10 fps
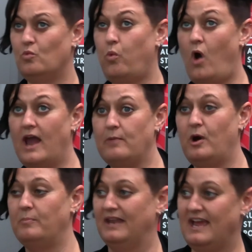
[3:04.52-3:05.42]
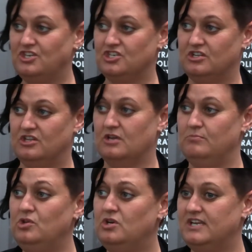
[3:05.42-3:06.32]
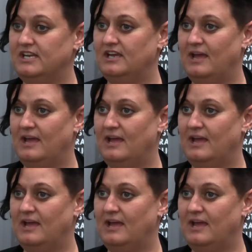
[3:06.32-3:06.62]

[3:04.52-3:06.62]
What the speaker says: wider population, the community,